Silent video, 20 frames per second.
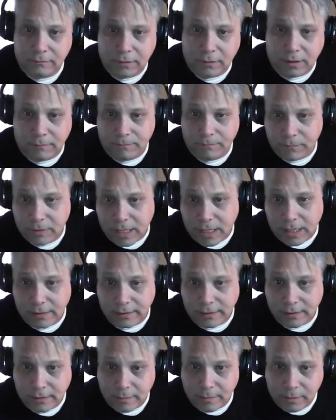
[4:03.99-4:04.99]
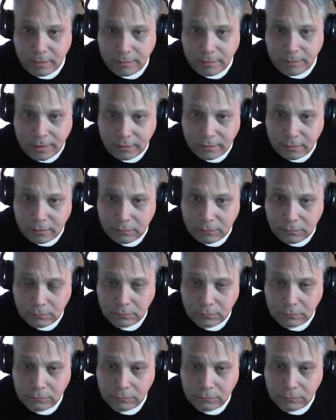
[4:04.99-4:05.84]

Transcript: Well, I like lemon the best. I